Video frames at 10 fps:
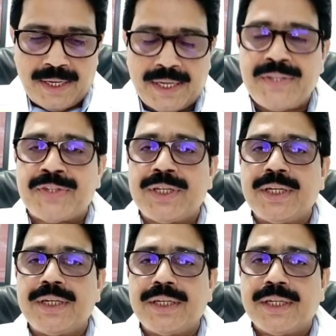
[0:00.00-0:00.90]

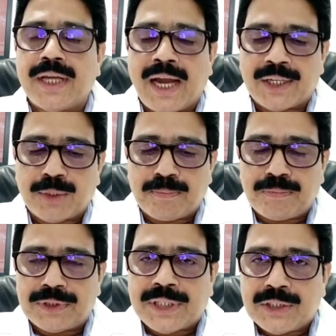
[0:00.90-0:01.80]
is at
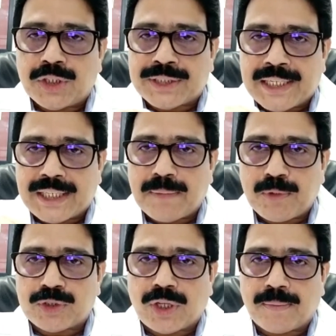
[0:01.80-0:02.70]
the central
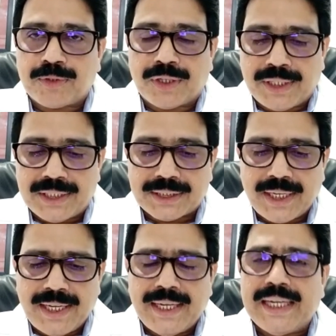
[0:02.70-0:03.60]
portion of the disc
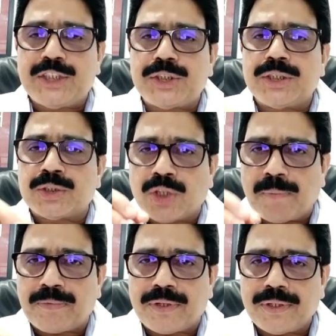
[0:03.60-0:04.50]
is
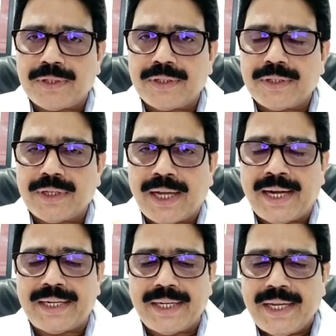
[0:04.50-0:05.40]
soft
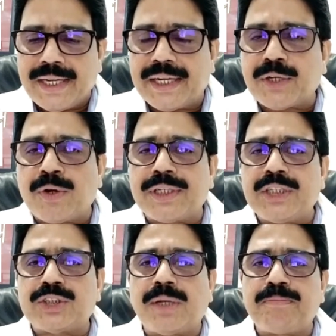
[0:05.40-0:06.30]
and it
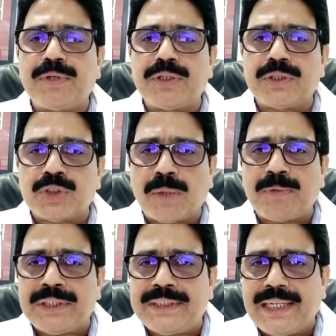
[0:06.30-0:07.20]
contains some
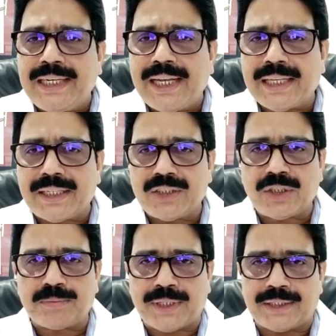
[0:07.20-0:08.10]
soft jelly-like
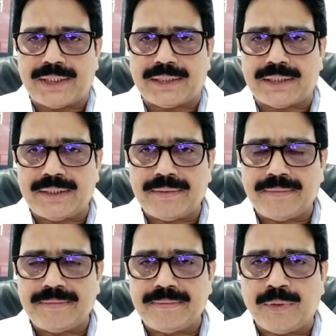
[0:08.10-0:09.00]
substances.
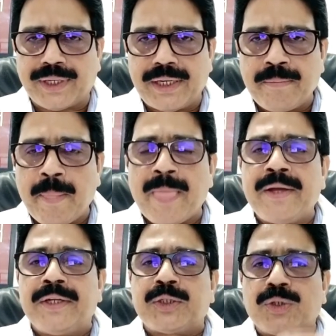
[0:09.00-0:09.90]
Okay,
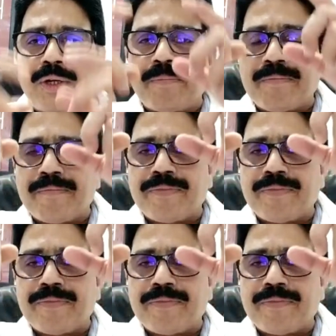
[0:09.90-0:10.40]
so